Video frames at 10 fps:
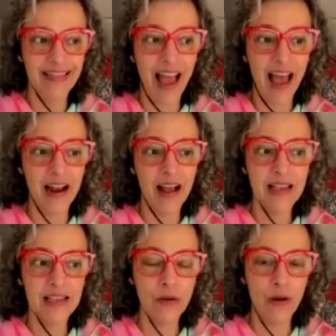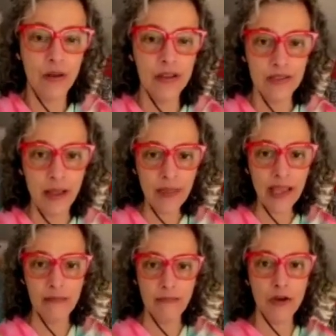that something
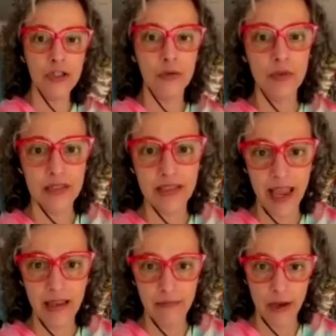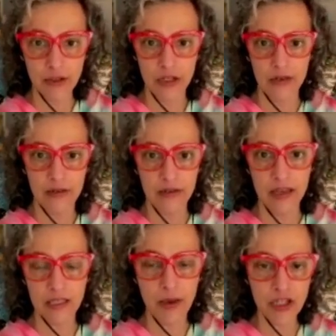in motion will stay in motion,
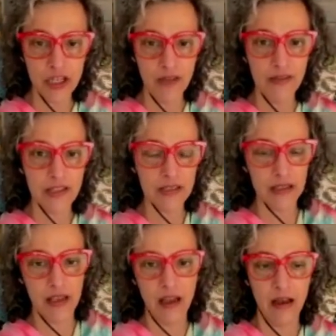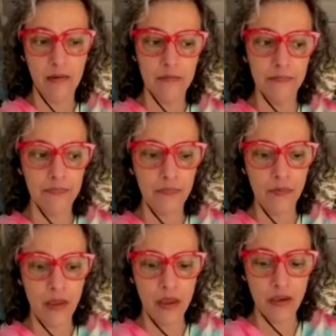especially if it's um,
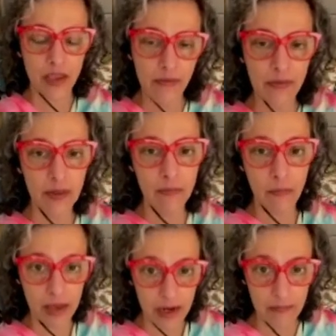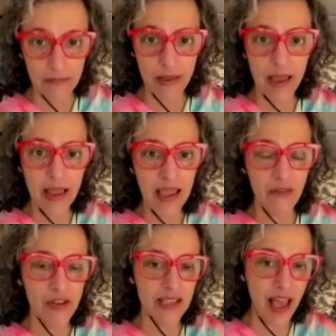you given the momentum.
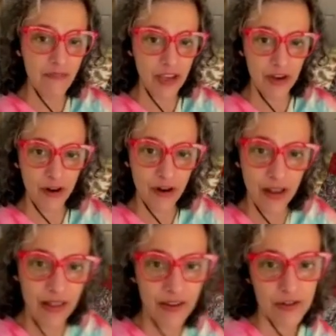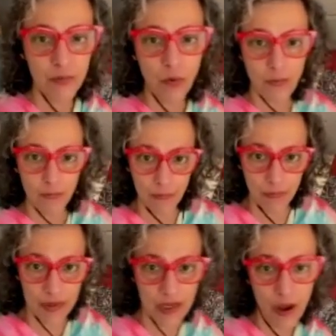If it's heavier, there's more
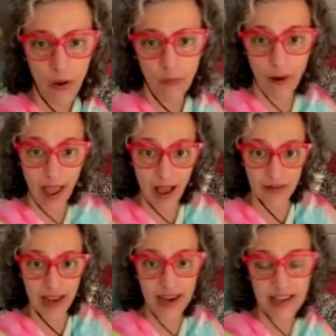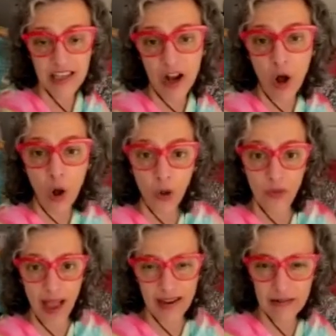to go around, and it's going to hold
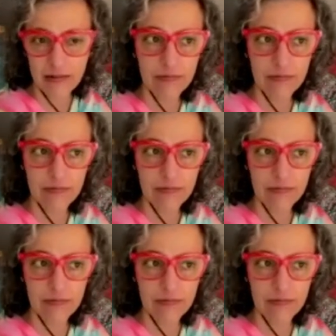that